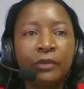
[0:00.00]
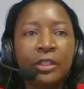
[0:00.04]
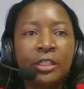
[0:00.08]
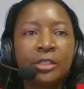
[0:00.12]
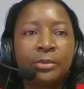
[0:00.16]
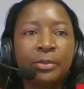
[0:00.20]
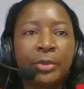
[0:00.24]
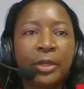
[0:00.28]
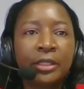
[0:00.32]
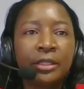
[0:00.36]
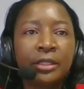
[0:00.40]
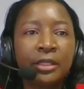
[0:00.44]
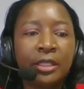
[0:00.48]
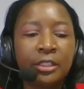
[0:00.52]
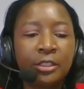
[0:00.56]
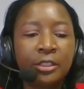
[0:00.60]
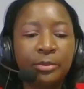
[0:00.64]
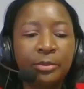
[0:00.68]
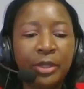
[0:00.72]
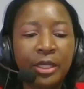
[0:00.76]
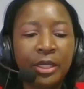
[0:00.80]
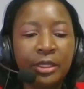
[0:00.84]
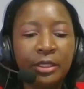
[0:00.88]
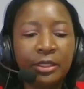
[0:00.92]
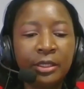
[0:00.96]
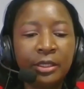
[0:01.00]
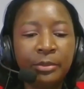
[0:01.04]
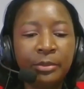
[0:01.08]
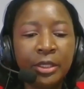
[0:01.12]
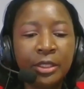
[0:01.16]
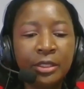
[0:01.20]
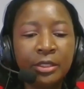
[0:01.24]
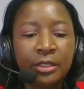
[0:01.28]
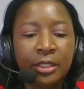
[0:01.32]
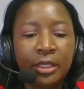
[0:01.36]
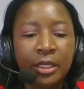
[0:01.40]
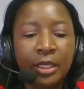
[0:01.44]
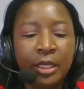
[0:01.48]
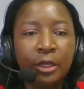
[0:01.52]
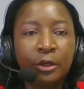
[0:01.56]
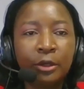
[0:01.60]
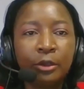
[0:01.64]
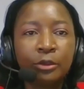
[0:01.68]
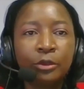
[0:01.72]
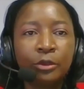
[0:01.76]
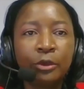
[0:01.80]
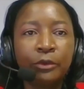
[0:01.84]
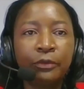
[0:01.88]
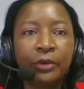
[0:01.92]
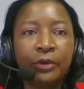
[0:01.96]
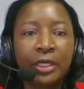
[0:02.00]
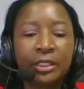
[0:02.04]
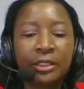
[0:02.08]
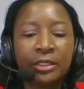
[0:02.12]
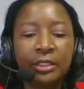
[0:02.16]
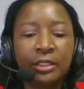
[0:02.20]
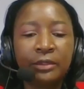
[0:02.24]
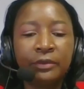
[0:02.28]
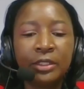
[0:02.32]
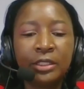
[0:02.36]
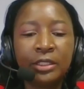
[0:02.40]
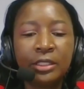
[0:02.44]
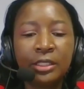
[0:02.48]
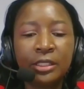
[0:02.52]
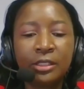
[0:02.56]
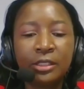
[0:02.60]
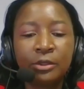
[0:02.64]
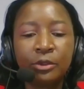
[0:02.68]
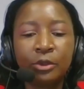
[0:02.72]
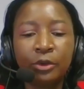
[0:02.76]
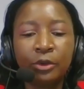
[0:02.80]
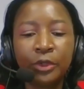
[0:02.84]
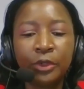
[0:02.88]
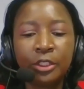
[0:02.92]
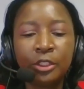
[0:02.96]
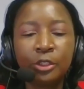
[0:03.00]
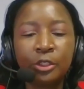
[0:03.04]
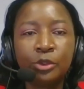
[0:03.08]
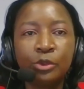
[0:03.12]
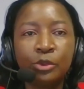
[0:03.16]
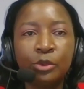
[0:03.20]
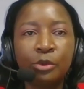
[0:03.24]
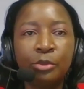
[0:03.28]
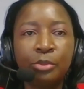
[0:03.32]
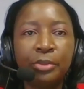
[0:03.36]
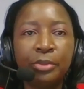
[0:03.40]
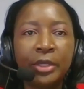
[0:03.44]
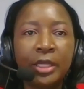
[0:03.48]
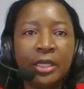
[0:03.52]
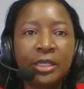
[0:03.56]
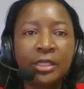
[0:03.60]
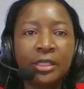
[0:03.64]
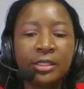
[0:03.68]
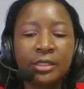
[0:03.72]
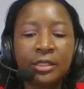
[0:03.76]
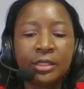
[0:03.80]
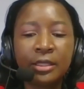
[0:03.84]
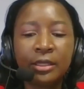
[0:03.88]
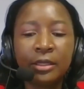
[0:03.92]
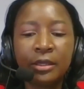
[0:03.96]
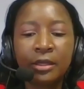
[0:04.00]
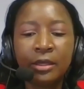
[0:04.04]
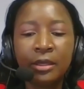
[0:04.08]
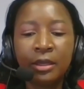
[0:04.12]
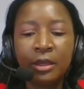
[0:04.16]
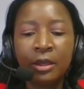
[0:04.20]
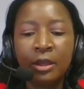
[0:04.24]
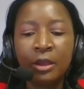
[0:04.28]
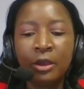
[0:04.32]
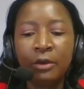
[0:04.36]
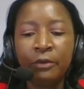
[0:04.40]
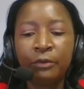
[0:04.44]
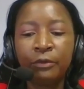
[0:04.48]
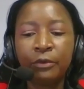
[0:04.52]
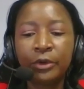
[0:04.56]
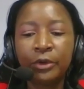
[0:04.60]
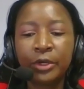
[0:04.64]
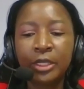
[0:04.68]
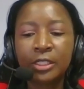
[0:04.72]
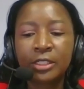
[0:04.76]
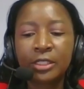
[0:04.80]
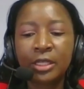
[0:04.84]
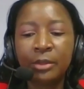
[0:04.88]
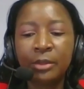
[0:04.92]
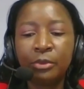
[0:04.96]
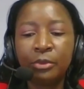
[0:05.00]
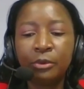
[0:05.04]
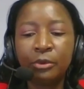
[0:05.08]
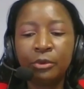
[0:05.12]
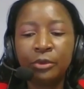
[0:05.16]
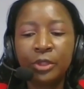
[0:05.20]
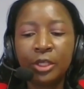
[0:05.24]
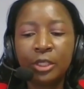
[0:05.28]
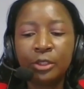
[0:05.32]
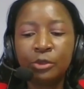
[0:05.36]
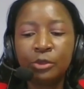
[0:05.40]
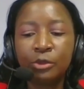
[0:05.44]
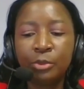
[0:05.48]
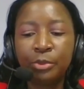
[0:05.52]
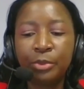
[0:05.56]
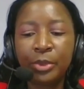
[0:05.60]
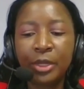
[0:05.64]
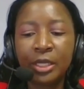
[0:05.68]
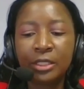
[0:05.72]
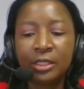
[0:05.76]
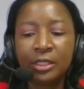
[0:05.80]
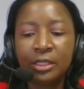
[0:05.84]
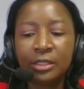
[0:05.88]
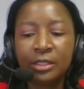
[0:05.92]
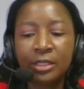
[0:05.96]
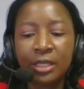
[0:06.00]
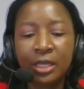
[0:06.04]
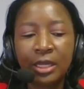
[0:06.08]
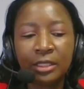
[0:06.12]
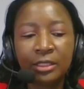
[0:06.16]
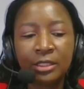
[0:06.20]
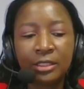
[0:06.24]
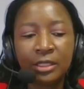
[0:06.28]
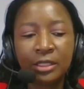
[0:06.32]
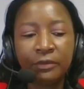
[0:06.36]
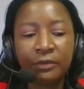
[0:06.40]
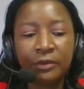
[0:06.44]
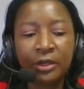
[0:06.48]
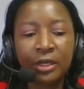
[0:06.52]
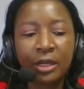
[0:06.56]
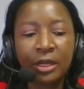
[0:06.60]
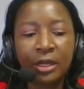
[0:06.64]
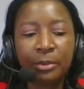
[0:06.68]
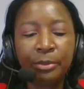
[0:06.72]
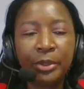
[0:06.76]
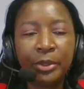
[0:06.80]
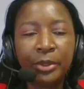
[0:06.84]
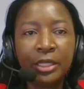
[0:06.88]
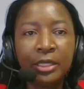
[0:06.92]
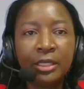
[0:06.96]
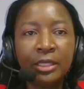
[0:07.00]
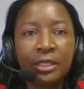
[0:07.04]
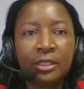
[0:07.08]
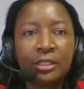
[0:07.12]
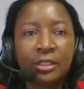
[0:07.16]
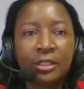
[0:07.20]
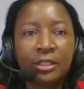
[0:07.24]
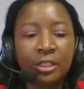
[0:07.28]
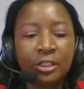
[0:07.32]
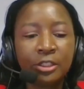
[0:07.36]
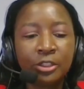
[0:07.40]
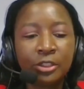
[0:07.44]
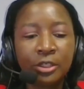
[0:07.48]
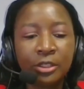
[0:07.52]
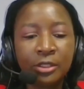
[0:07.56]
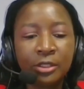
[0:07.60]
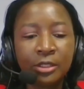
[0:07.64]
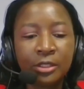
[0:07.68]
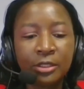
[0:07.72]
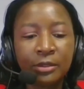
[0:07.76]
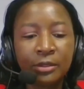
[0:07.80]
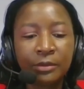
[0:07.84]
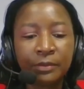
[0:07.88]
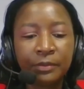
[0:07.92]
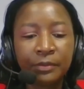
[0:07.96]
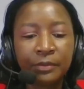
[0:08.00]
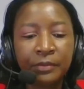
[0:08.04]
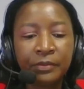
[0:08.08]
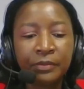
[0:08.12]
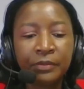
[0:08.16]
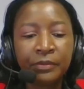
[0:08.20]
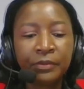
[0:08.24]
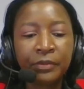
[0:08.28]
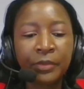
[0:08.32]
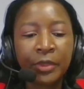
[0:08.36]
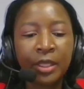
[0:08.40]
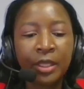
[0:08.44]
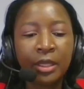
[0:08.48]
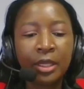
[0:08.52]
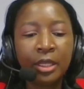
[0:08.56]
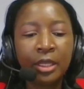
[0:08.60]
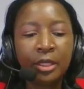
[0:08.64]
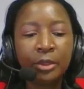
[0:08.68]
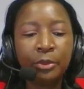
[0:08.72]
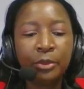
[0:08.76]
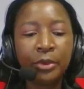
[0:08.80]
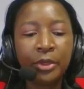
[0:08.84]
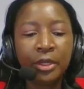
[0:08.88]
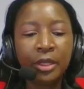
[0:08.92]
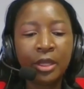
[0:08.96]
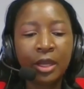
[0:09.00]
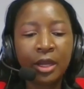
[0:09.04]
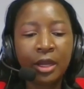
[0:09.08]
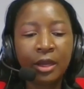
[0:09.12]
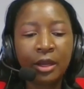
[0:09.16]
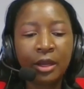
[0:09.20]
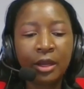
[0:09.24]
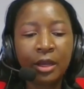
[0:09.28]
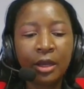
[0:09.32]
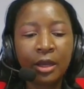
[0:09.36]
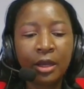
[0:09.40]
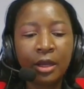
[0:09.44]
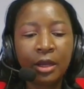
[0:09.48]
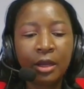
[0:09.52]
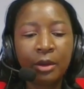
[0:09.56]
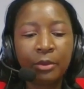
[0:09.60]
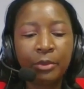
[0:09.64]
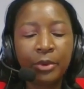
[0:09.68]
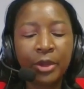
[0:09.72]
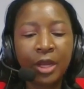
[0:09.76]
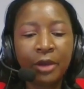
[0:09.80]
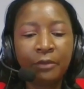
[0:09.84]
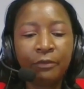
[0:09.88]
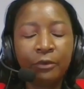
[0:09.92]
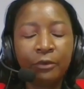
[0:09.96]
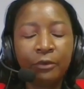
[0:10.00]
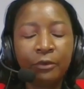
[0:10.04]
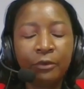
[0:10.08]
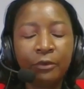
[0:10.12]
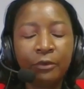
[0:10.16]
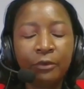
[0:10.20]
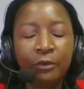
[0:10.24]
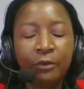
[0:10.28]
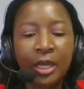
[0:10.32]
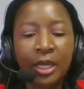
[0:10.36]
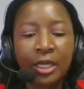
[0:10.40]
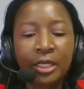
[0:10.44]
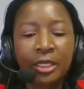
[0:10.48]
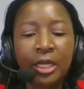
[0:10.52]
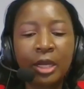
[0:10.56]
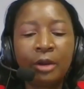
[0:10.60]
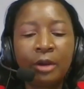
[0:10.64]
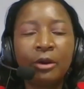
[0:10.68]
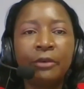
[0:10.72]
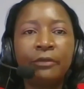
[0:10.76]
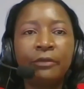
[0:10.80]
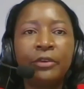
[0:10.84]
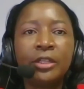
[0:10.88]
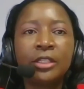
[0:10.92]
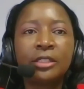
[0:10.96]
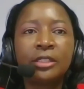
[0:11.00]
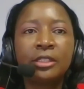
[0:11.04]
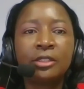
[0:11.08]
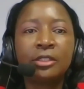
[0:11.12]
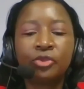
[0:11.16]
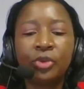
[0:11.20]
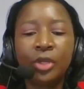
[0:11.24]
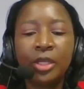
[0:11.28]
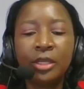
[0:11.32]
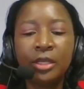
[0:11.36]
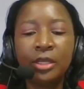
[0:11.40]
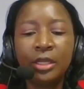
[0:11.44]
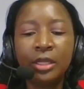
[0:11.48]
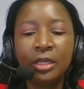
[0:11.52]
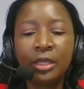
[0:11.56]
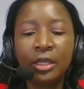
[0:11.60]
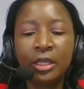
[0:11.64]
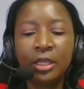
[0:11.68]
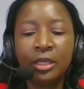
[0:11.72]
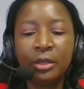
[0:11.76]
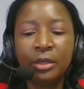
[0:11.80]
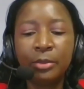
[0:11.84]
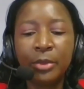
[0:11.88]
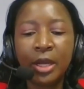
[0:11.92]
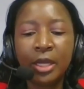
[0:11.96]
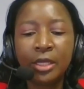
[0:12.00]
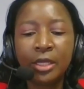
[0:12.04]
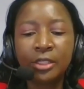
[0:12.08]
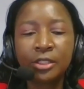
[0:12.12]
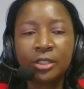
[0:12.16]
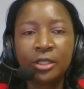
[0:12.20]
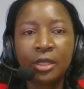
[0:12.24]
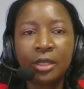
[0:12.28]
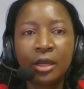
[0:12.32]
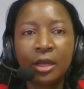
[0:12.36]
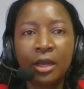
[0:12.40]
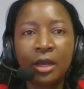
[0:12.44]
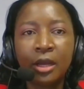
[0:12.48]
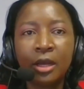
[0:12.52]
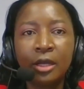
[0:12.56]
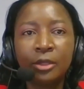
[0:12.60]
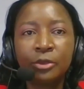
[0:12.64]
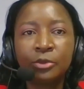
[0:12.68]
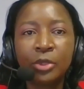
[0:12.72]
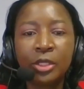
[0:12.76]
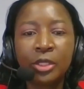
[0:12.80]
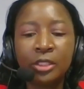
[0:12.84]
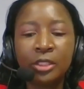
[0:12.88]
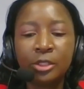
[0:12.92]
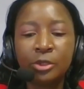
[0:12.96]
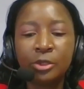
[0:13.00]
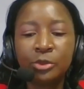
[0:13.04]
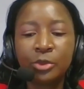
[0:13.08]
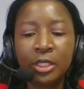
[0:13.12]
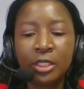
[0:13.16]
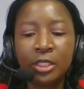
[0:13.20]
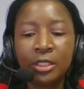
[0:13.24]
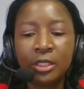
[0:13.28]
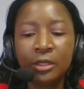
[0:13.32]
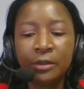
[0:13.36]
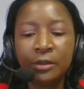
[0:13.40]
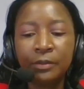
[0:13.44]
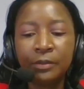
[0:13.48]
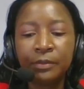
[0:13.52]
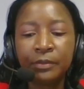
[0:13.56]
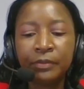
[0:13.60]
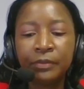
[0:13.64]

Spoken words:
partnership agreement, a lot of activities already took place. For example, the two parties had several planning sessions, and we have already had our first training in March 2020